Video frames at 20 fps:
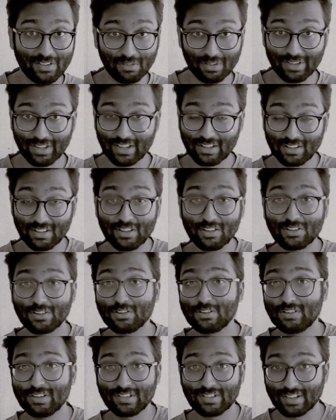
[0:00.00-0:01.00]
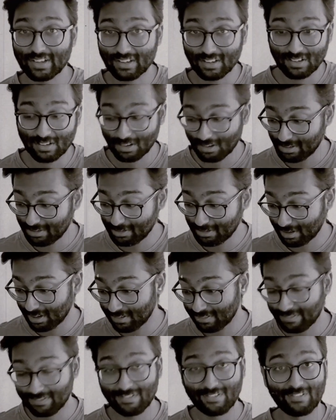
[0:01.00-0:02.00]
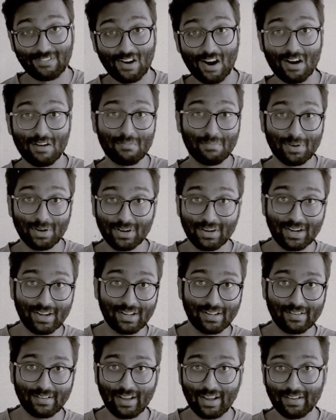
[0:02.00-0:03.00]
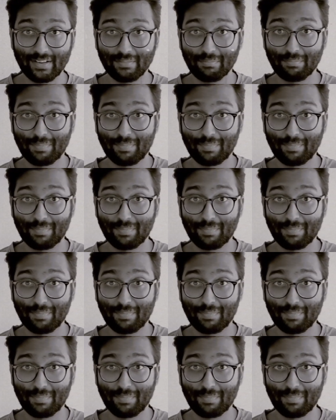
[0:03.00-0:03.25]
what they can do, is they can go to a farmer and, and